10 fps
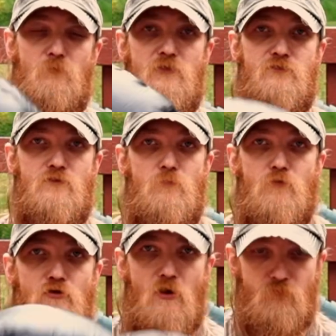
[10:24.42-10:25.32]
and
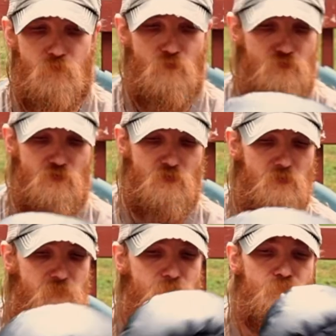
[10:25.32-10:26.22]
super comfortable.
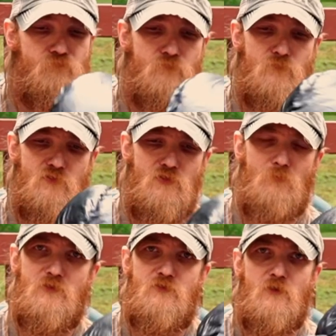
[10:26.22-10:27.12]
The
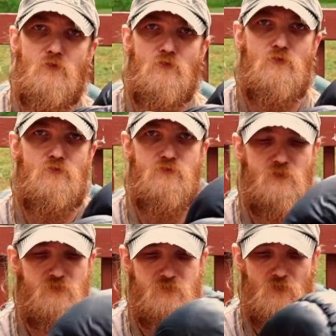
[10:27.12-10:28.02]
material,
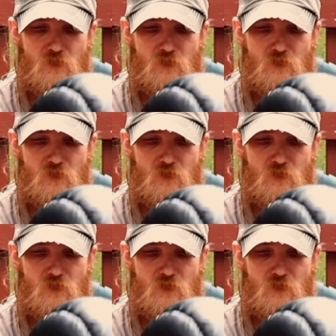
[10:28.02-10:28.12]
this